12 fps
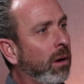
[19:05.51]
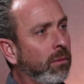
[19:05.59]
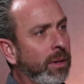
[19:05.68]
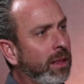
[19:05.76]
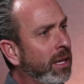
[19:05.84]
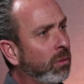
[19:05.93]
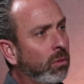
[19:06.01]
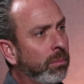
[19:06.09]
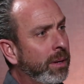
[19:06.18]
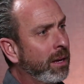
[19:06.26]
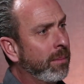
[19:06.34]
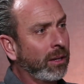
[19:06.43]
we think we'll
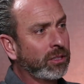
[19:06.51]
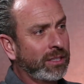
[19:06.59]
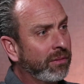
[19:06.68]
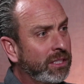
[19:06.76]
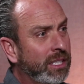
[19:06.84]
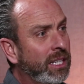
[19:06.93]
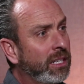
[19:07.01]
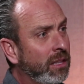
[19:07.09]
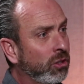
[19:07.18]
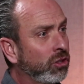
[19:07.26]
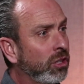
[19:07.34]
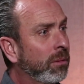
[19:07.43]
be about 17
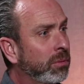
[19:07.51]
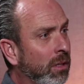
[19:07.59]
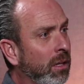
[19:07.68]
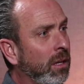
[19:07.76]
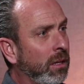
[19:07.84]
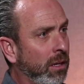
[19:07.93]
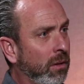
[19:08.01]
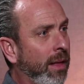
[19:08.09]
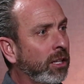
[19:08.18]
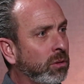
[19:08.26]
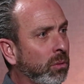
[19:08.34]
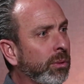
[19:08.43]
dealerships. You mm-hmm.
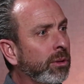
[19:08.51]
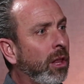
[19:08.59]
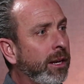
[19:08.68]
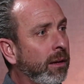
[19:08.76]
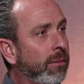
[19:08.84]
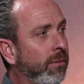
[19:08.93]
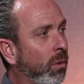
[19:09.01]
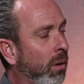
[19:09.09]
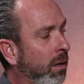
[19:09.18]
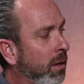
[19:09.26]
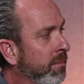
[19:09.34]
that's what we're lined up for.